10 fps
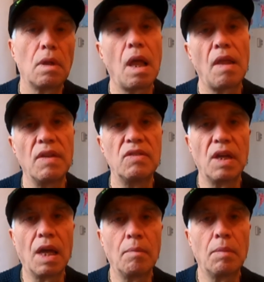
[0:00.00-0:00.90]
At the
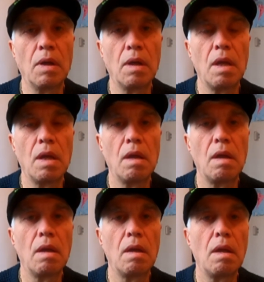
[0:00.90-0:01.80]
time,
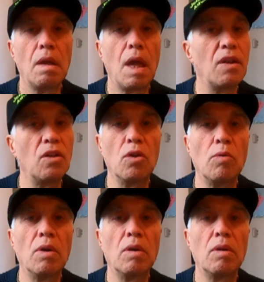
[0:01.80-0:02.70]
I didn't
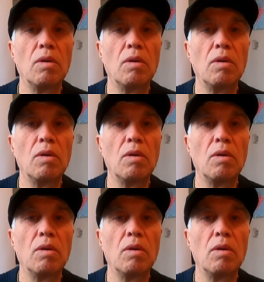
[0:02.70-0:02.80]
know